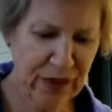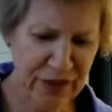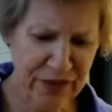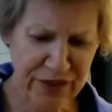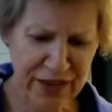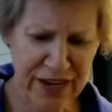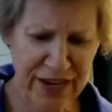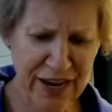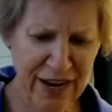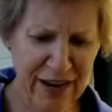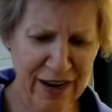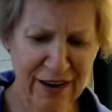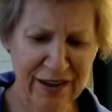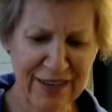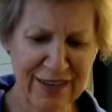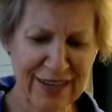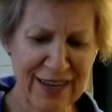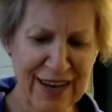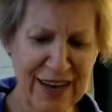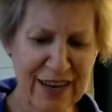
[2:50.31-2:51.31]
the yards
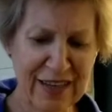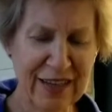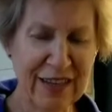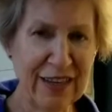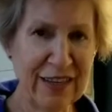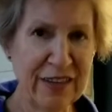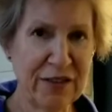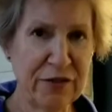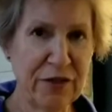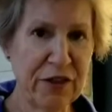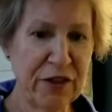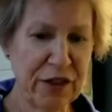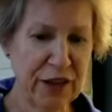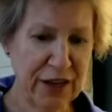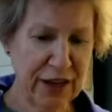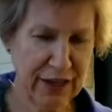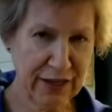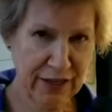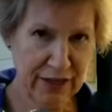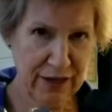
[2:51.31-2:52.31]
and these 3
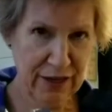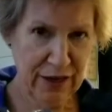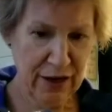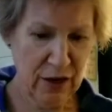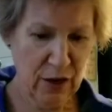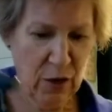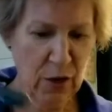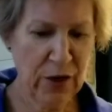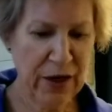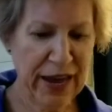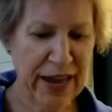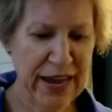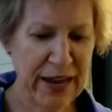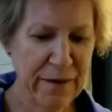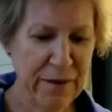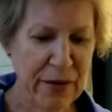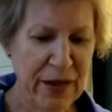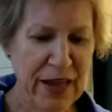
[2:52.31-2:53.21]
things. Okay?